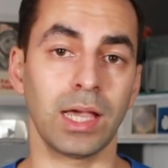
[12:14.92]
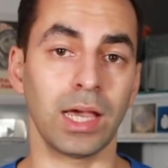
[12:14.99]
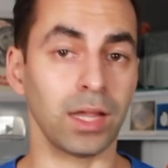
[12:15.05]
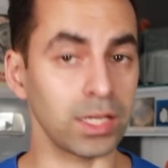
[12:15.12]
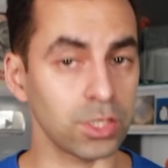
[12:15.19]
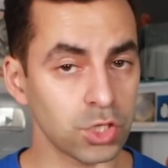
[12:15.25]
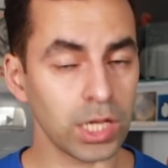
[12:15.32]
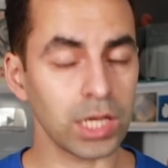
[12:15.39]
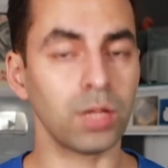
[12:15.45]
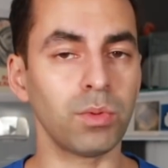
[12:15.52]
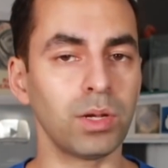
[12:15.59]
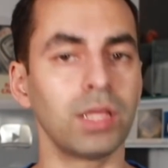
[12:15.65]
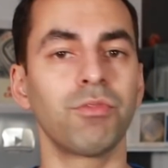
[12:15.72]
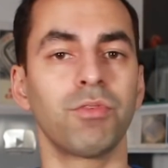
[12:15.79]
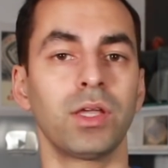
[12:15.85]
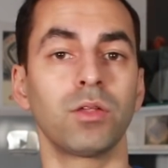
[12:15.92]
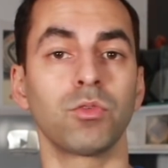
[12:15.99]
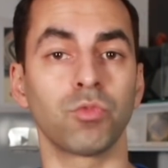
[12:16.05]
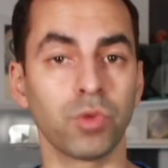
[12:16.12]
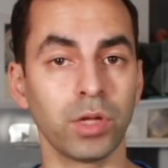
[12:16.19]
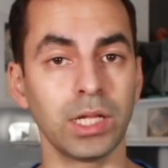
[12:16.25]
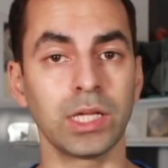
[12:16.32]
And I genuinely feel
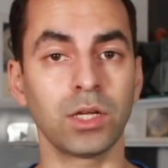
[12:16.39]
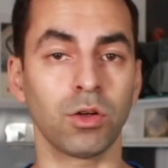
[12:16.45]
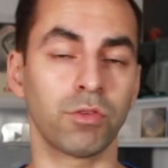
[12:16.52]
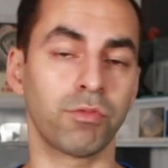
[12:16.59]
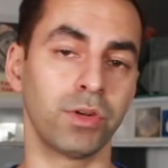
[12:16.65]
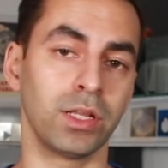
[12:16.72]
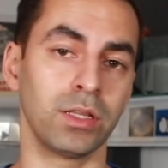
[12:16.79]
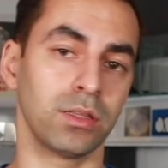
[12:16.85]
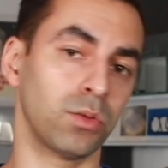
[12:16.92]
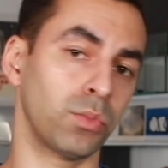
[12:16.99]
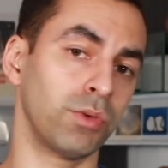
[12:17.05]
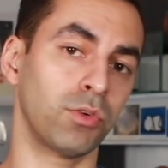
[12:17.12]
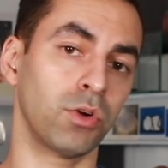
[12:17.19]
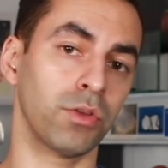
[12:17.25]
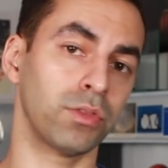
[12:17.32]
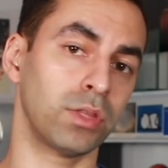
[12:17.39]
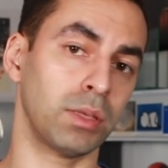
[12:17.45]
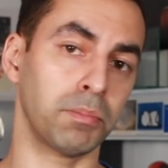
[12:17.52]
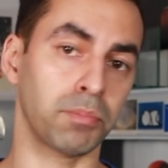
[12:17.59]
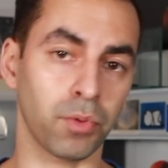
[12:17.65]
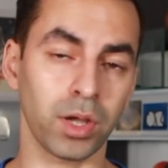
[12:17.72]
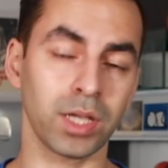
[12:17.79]
really confident that we've got the
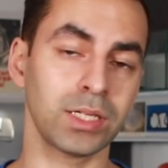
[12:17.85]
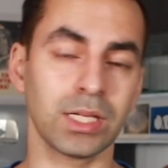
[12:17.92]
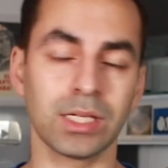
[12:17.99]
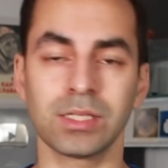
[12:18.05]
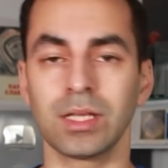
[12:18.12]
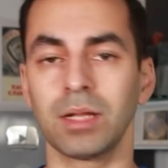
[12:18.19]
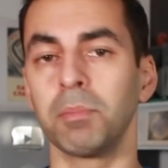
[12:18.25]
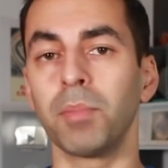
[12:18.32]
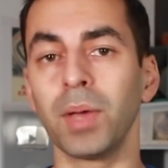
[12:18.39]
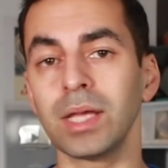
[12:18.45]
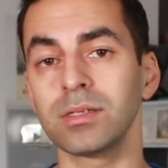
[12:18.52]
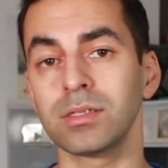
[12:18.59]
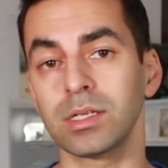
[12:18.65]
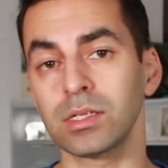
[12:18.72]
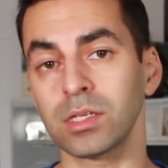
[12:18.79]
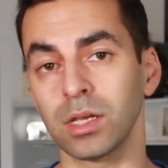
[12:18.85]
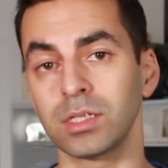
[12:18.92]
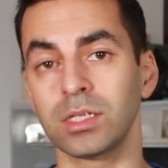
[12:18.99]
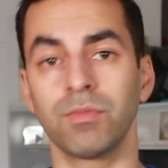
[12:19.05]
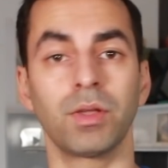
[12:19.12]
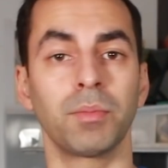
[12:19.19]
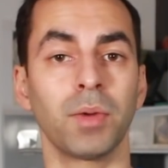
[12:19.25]
brightest and best
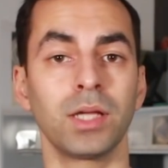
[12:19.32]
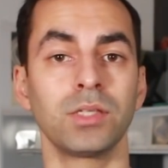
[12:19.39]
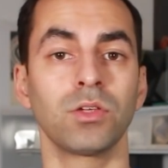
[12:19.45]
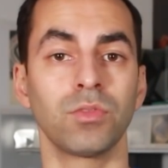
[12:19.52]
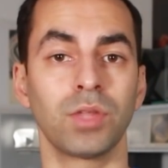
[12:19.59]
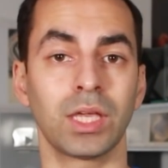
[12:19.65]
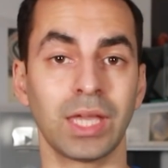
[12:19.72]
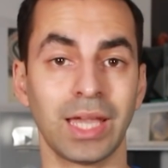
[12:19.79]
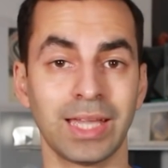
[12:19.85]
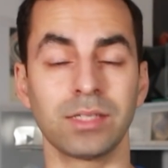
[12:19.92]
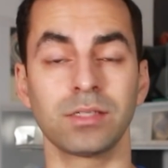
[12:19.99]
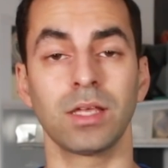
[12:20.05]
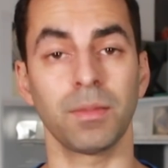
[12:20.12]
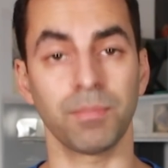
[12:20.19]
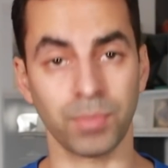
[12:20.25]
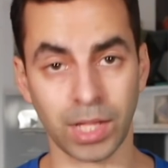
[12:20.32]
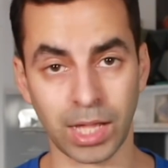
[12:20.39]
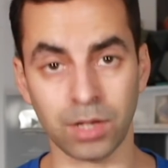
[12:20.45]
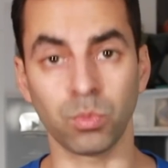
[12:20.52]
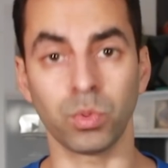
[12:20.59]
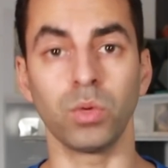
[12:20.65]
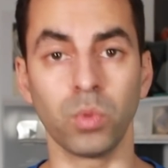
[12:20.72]
scientific minds on the case
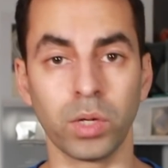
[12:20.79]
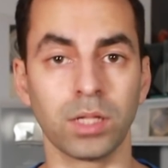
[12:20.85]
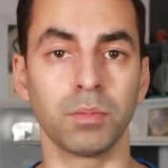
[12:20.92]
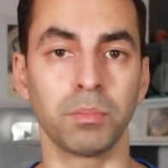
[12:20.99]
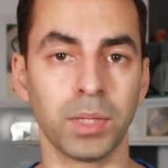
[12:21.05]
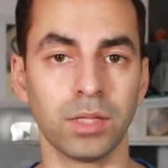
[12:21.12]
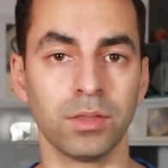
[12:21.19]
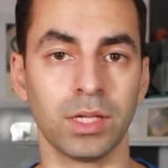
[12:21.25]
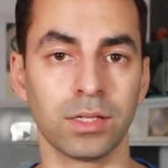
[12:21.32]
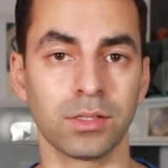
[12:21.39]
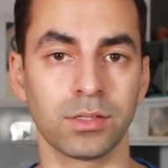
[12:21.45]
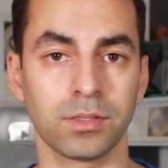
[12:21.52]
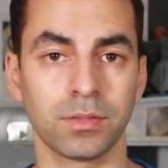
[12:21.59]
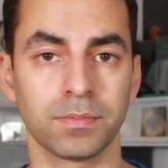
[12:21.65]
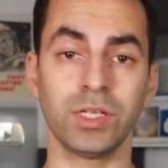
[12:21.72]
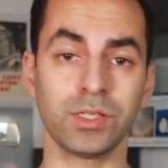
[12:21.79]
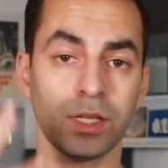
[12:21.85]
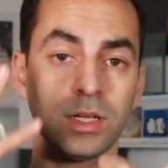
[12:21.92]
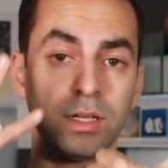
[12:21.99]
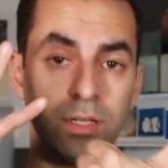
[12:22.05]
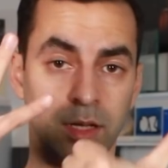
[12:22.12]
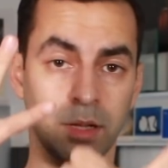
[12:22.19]
and we will beat this.
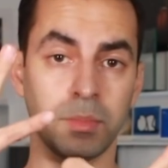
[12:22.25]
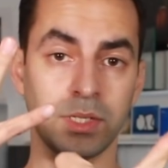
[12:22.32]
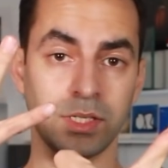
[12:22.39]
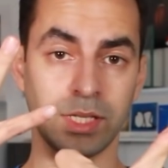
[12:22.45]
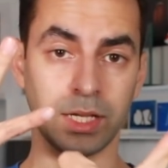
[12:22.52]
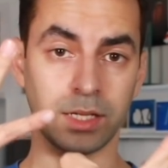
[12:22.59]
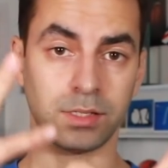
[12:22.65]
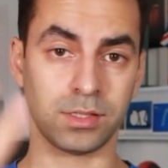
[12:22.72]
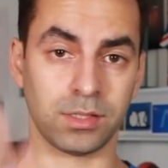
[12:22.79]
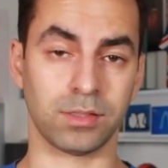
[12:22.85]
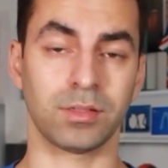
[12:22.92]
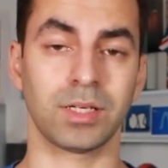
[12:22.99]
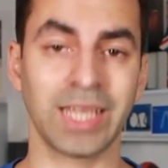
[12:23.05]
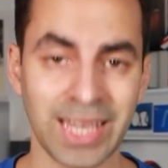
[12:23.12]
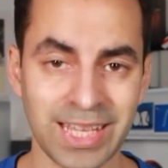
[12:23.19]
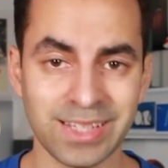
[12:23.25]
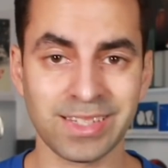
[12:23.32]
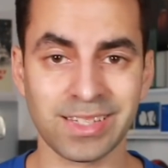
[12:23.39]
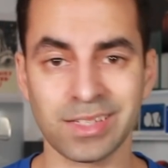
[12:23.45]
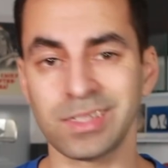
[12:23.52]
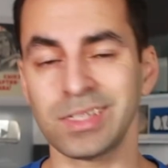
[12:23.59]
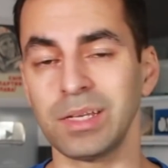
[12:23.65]
Reason number six
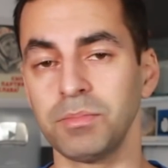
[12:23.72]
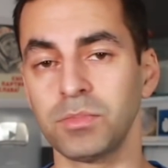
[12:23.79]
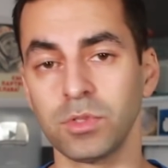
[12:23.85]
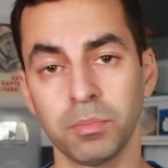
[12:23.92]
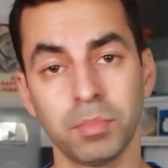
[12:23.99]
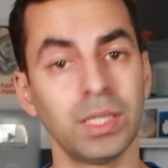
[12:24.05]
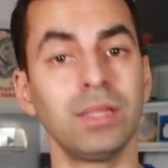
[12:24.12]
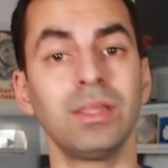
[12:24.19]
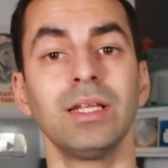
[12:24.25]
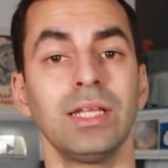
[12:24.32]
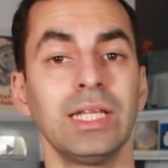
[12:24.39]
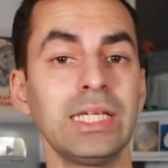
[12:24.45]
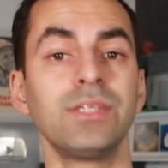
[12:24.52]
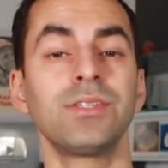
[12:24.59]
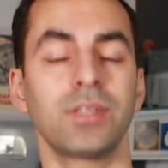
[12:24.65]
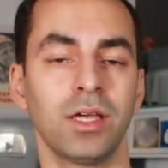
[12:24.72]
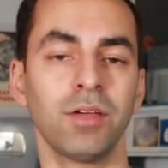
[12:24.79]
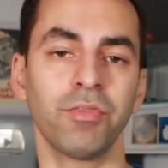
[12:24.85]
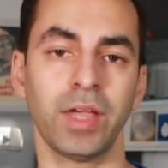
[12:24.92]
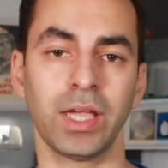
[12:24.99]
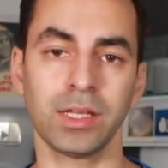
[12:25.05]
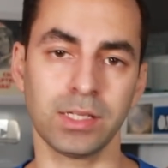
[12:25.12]
kids seem to be the least
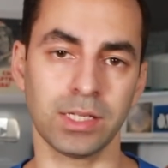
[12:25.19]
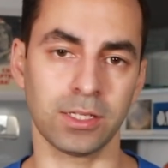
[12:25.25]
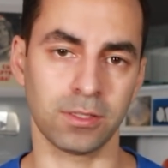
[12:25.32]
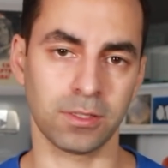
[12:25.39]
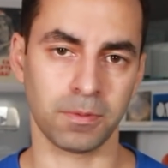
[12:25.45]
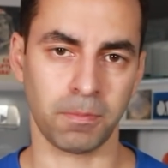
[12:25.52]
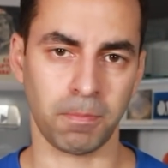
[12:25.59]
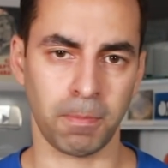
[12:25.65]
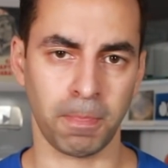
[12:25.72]
affected.